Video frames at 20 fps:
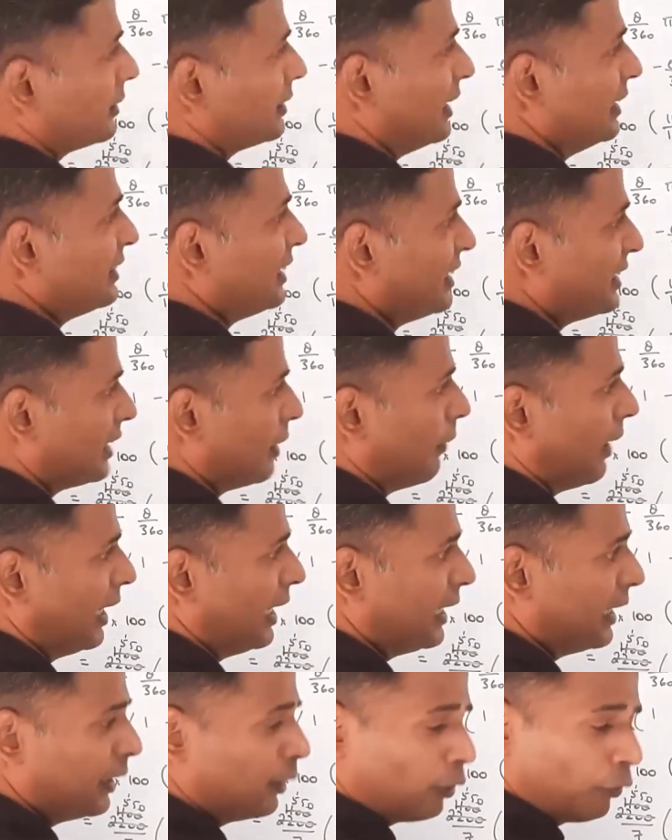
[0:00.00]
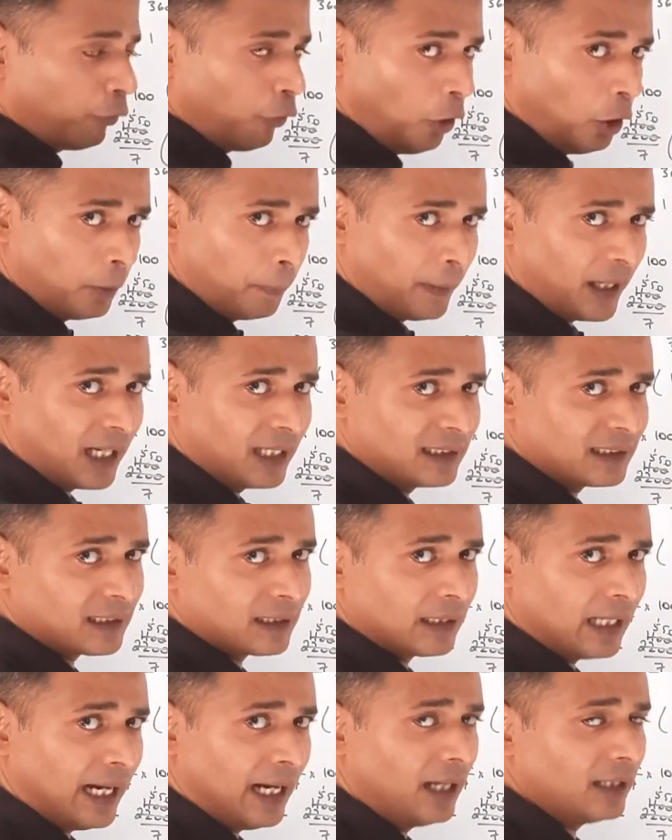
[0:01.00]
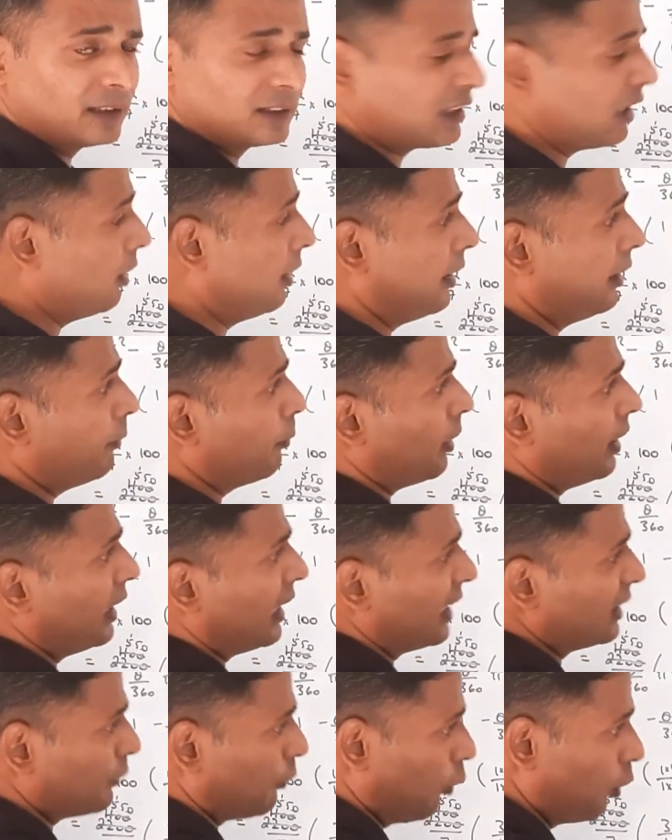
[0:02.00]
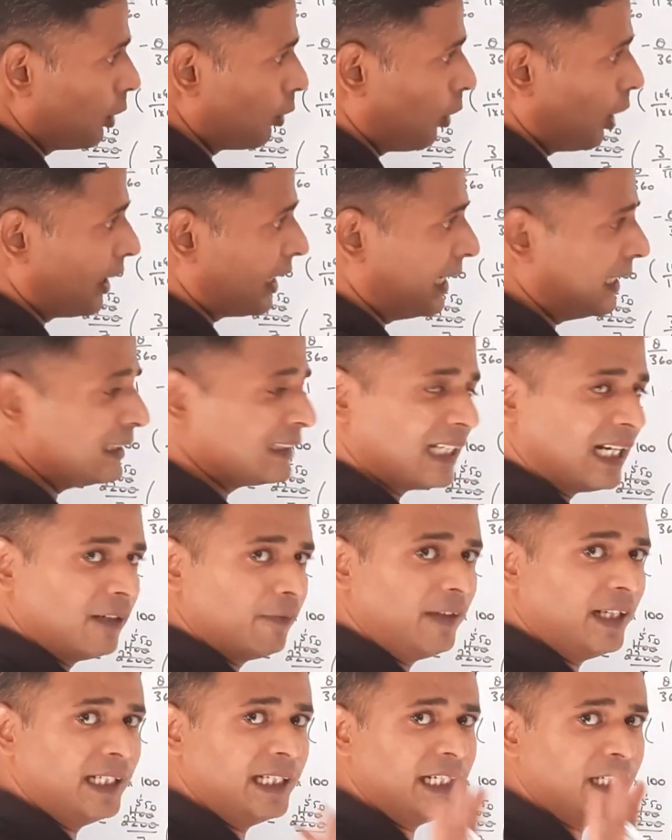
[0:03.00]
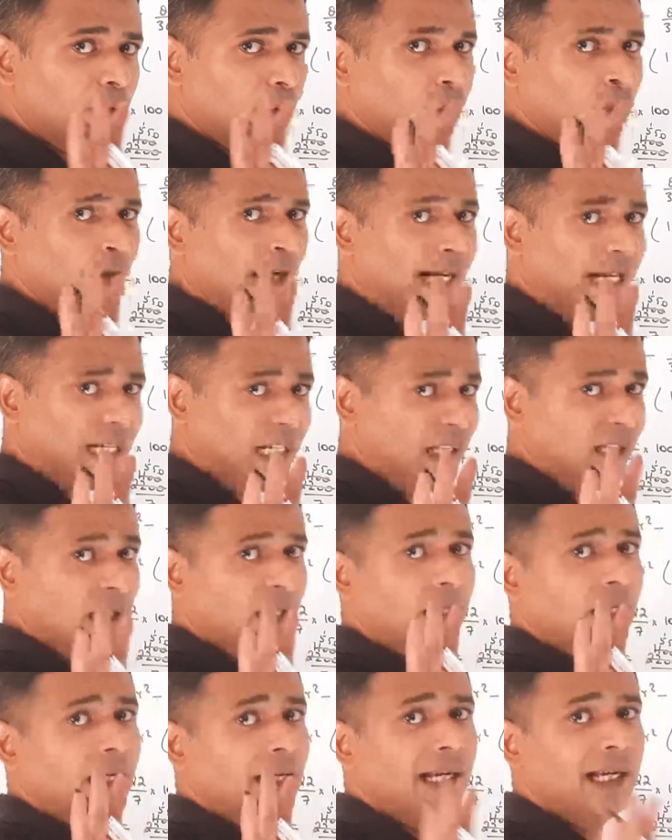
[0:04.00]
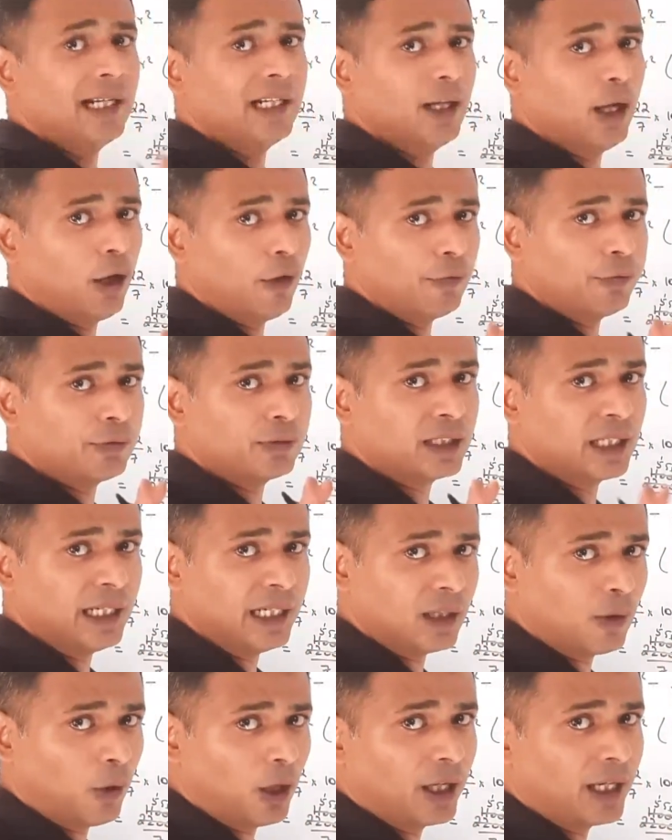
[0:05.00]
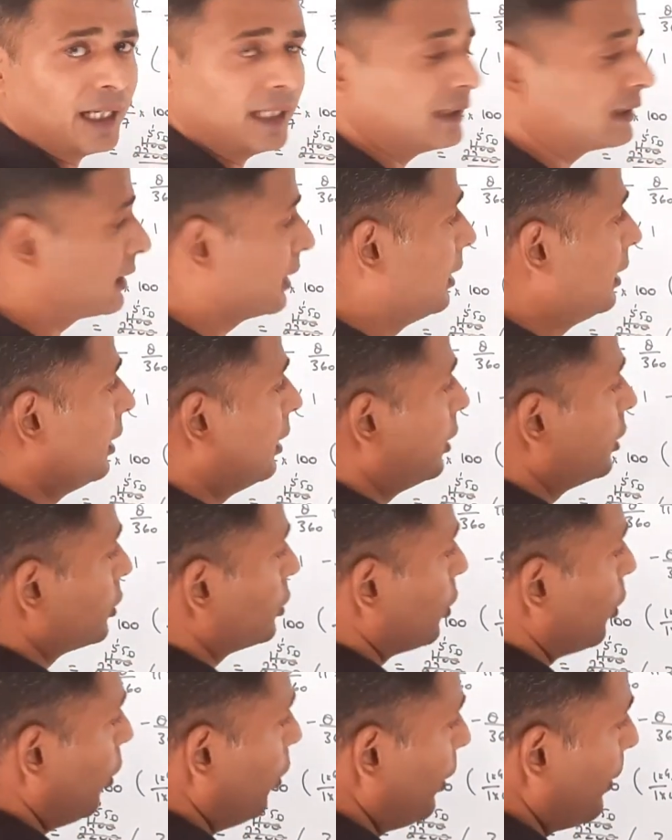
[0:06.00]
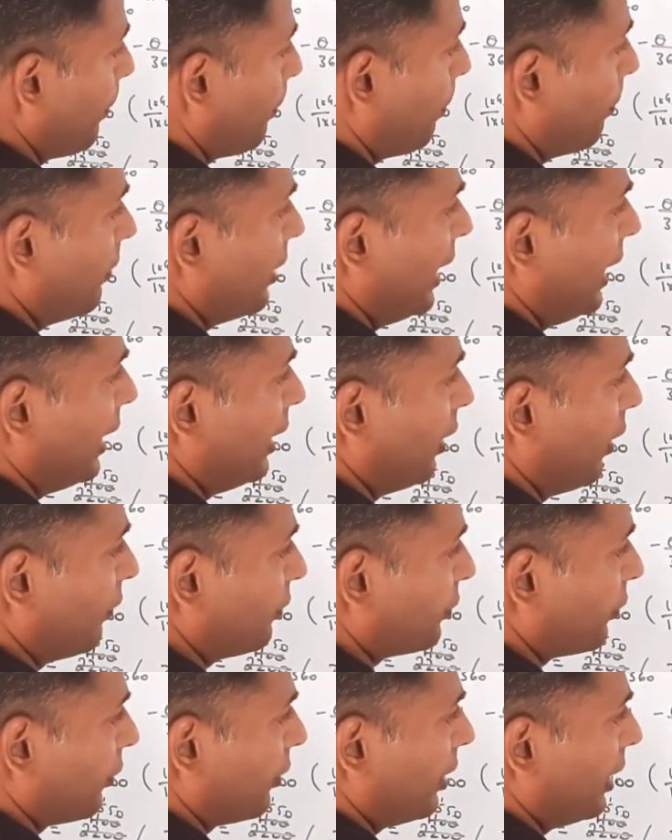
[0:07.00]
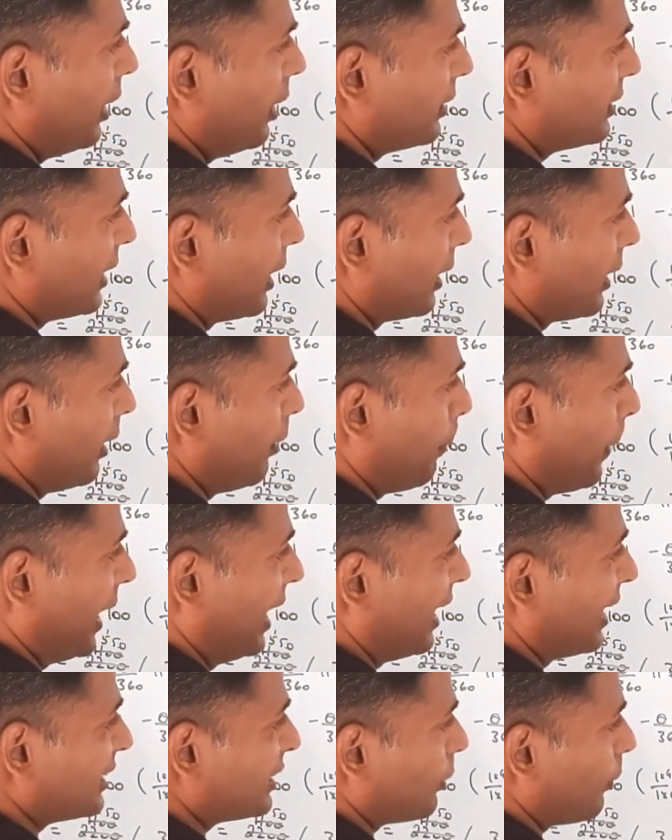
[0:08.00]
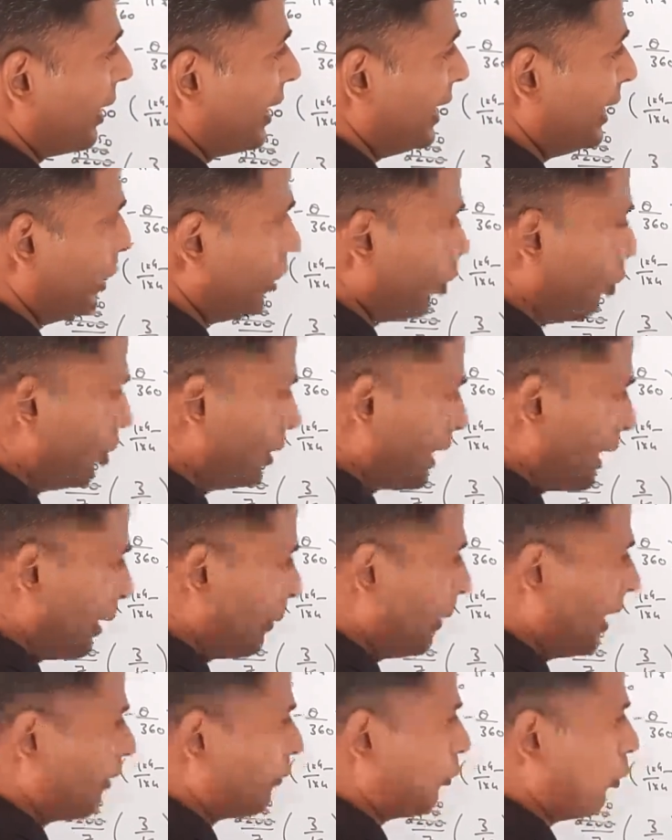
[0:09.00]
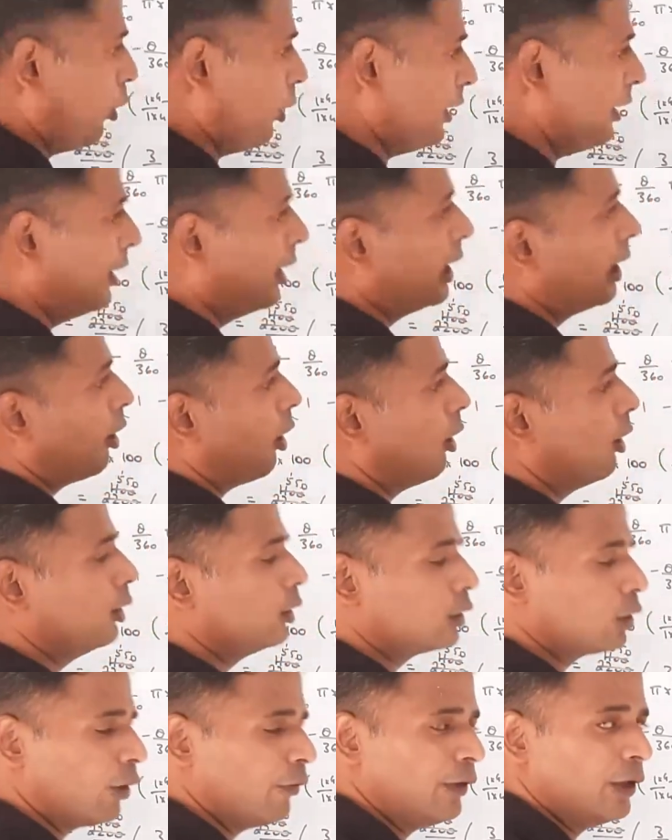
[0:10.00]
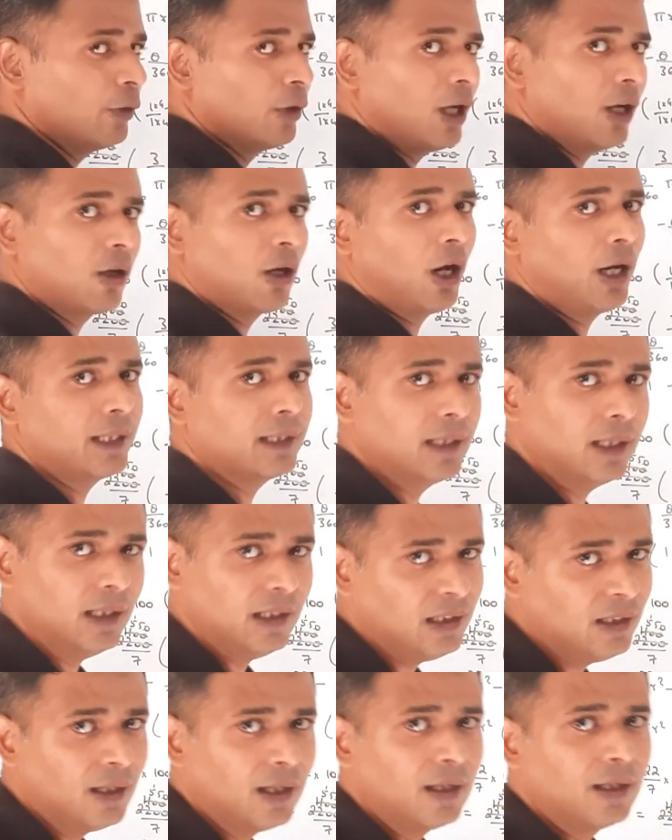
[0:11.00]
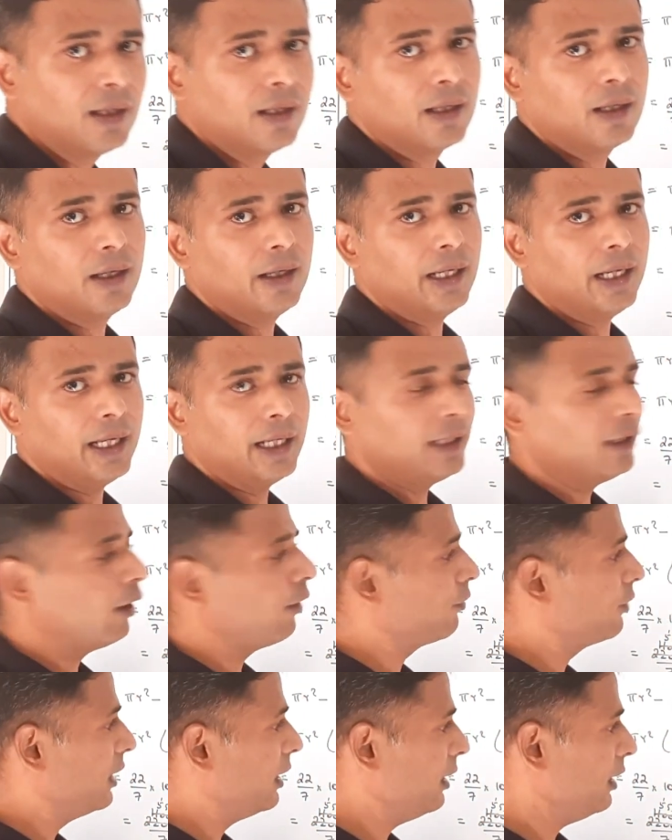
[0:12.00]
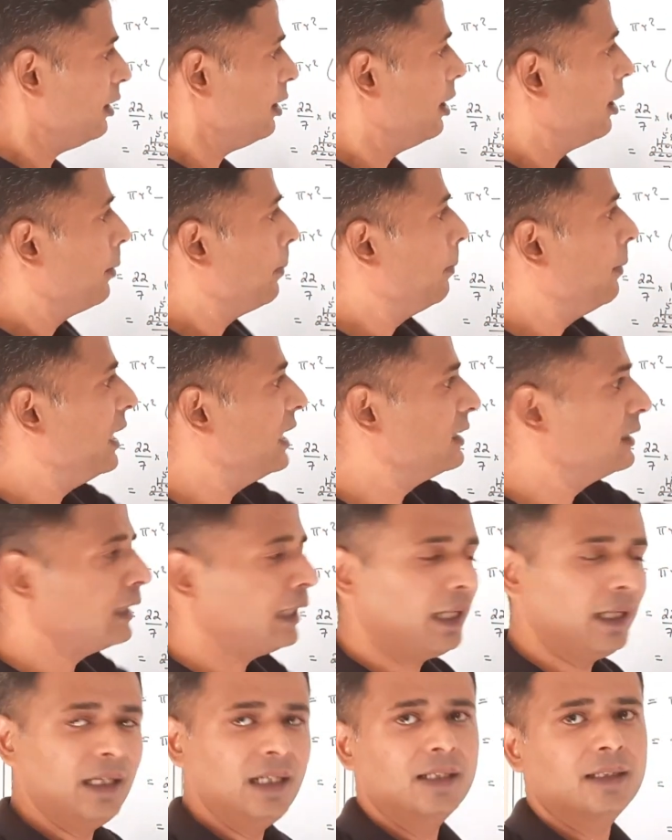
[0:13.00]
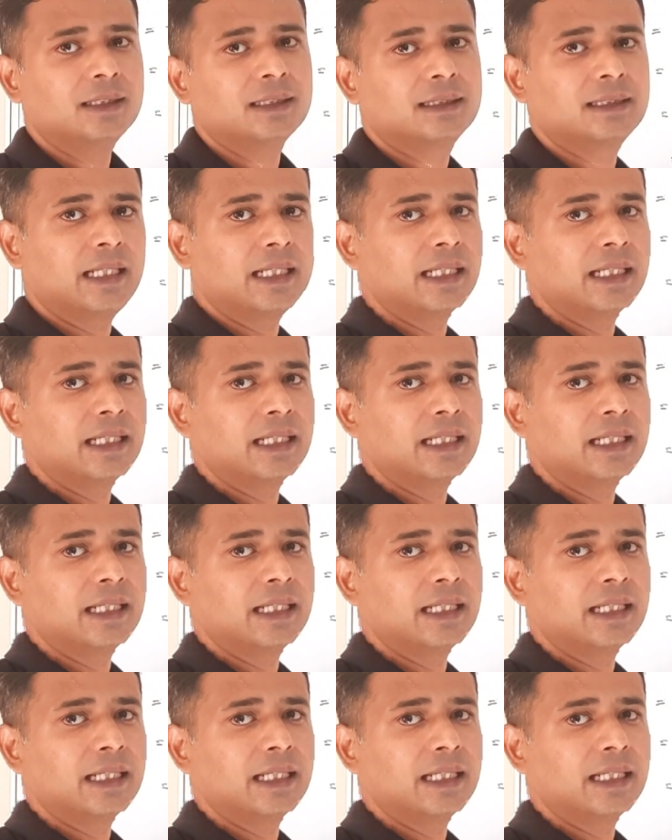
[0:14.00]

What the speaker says: since it's divided into 4 parts, it has 4 quadrants and we need to find area of 3 quadrants. So area of circle pi r square into 3 by 4, also we would have got the area of the major